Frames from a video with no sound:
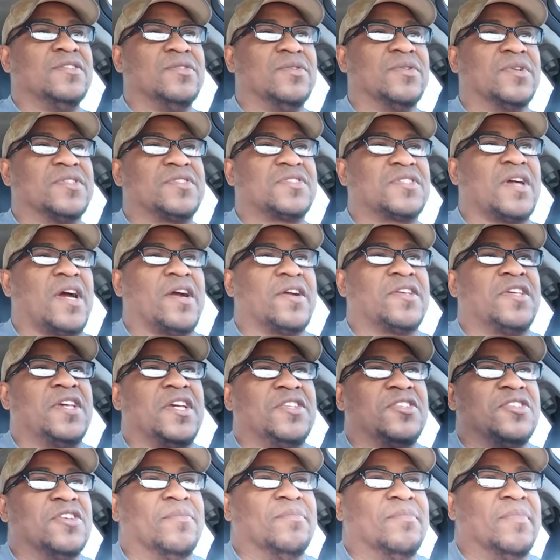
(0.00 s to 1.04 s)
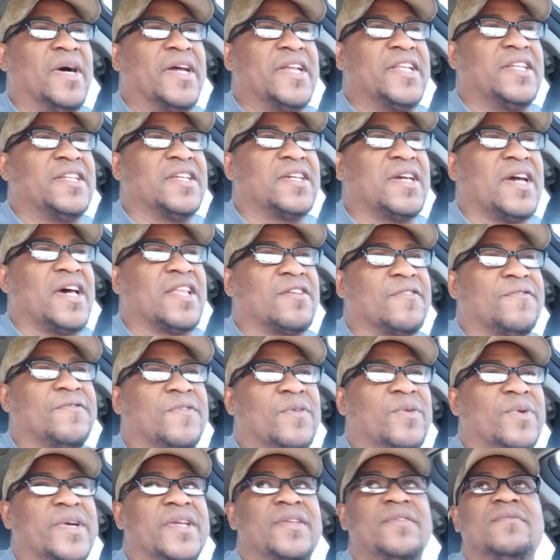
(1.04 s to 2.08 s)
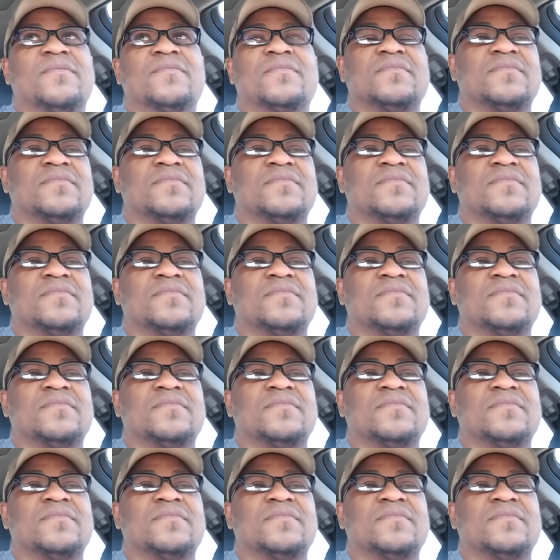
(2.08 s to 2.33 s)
you can start getting your money together for it.